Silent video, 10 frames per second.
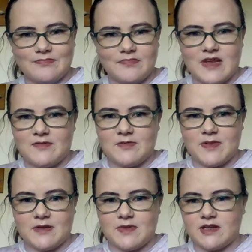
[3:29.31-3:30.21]
Never
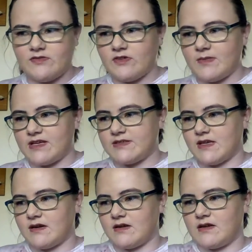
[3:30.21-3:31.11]
pay money for
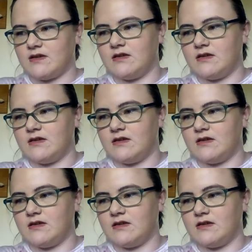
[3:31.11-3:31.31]
mascara.